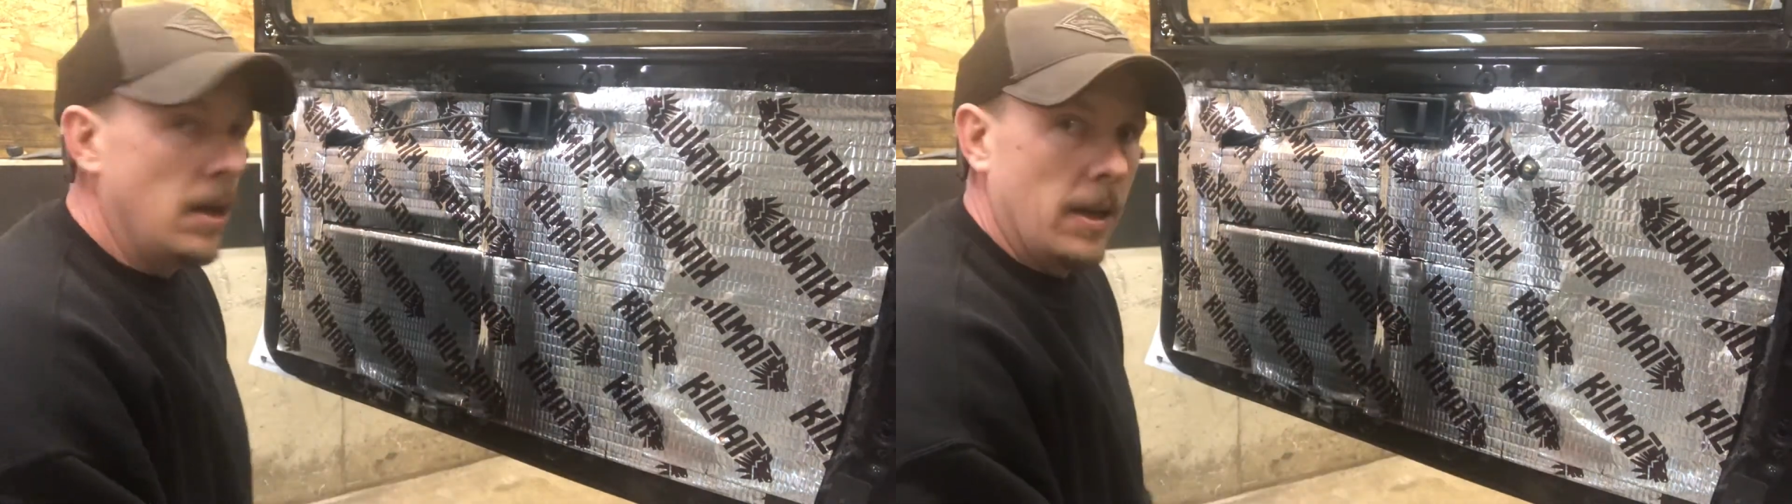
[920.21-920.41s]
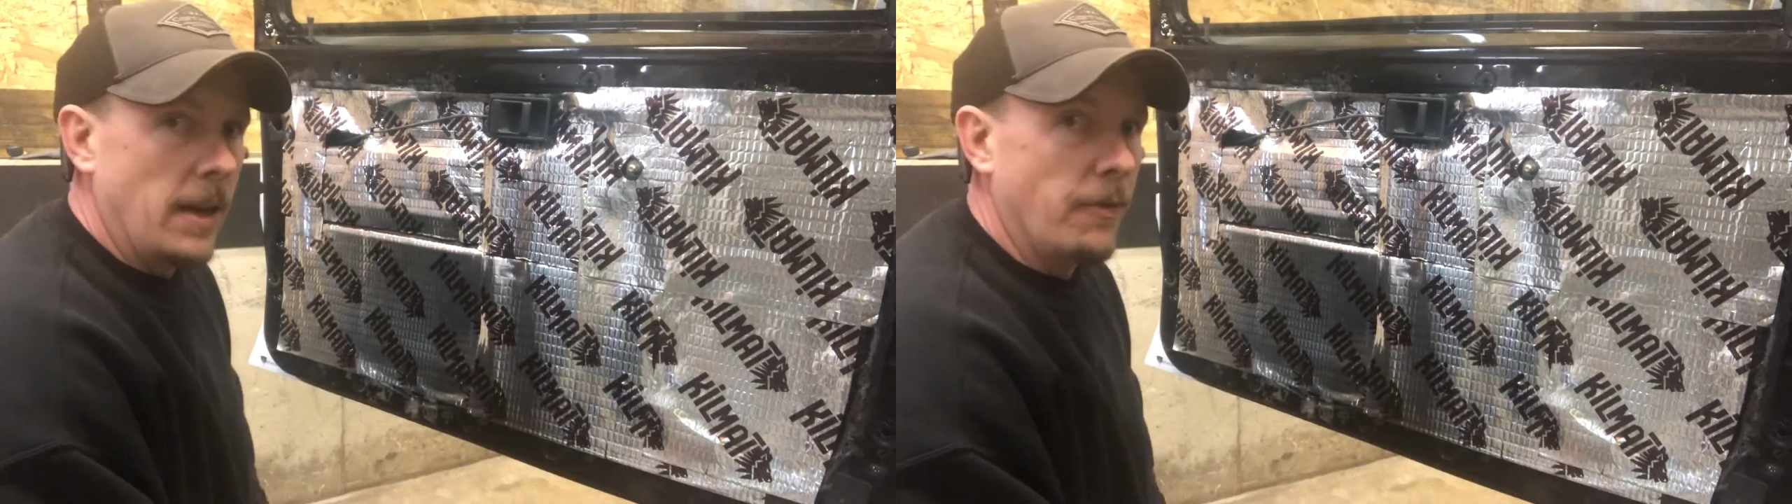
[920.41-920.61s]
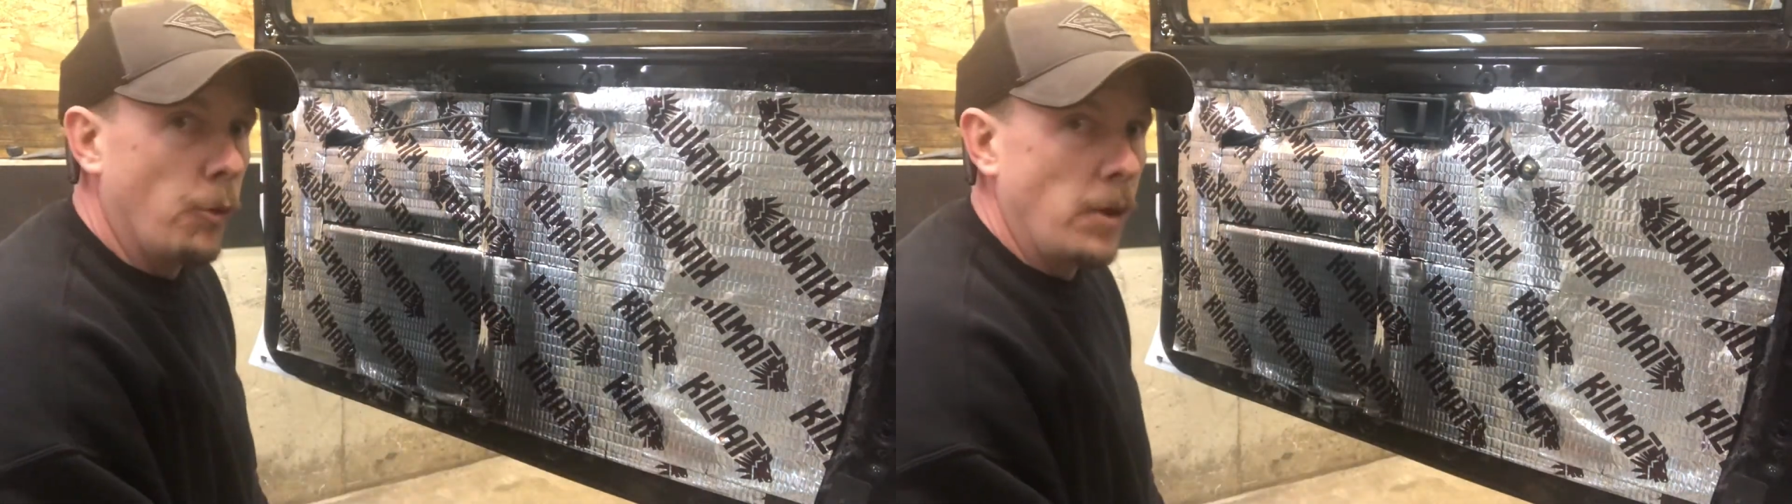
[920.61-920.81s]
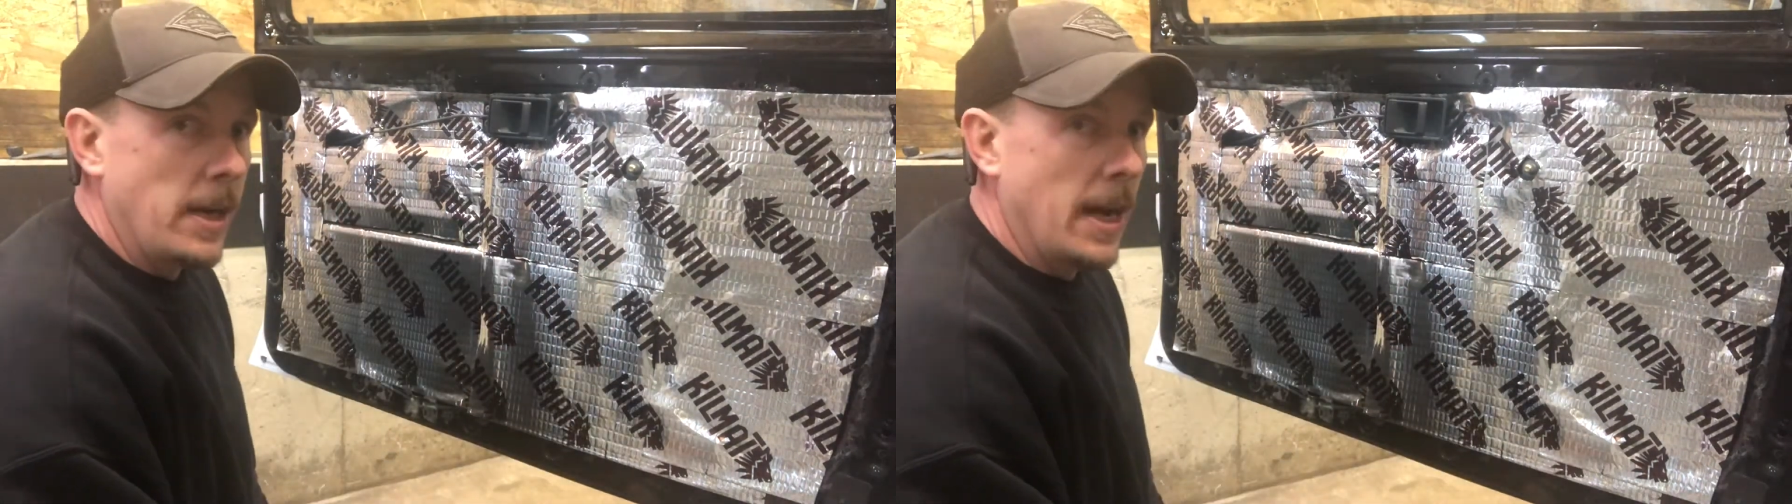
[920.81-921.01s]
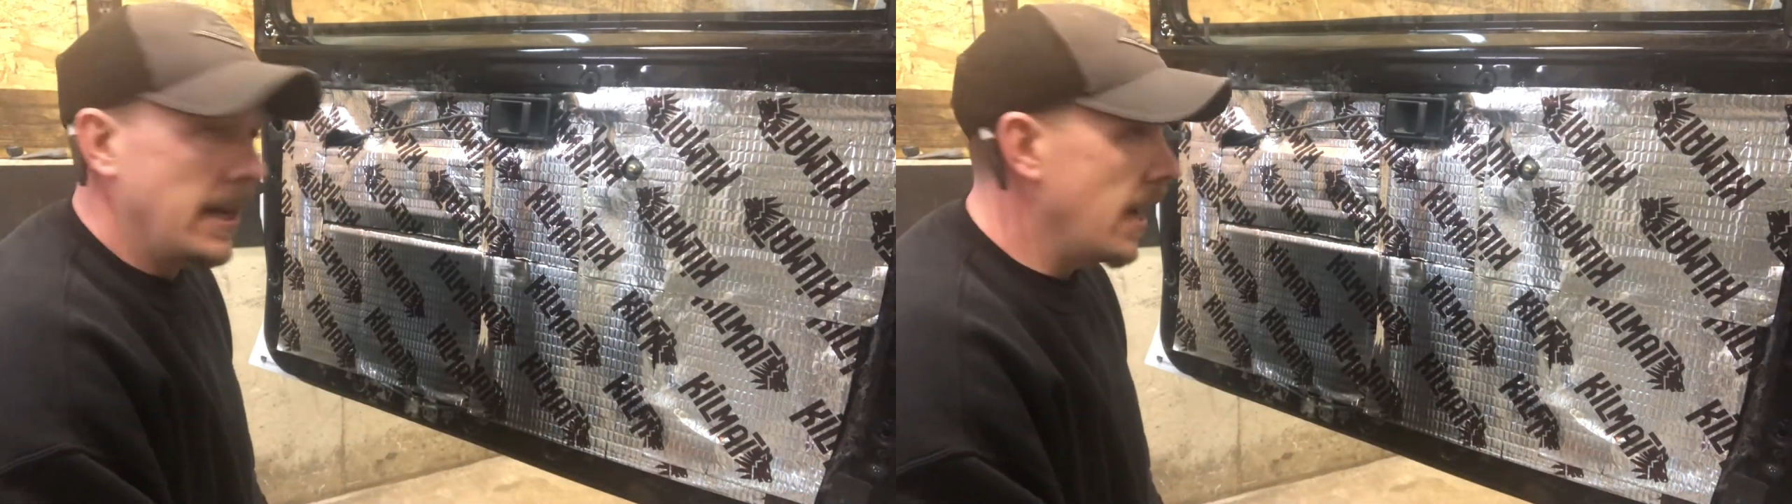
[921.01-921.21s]
like
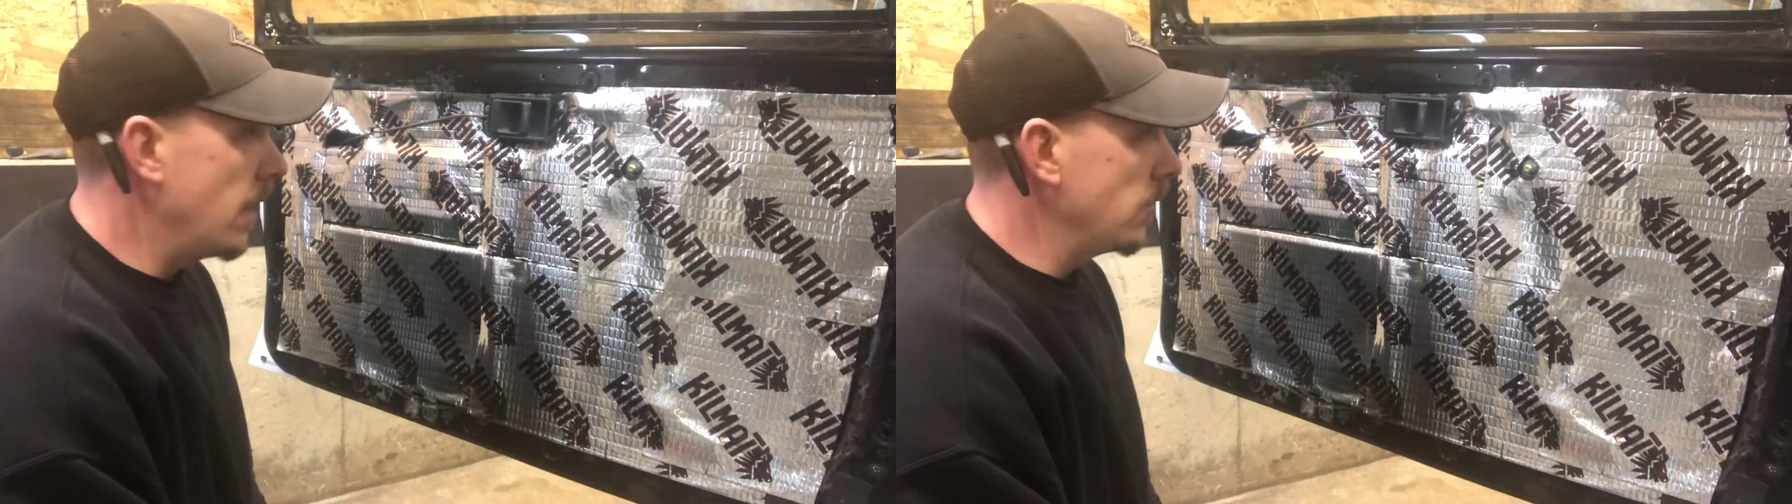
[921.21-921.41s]
$49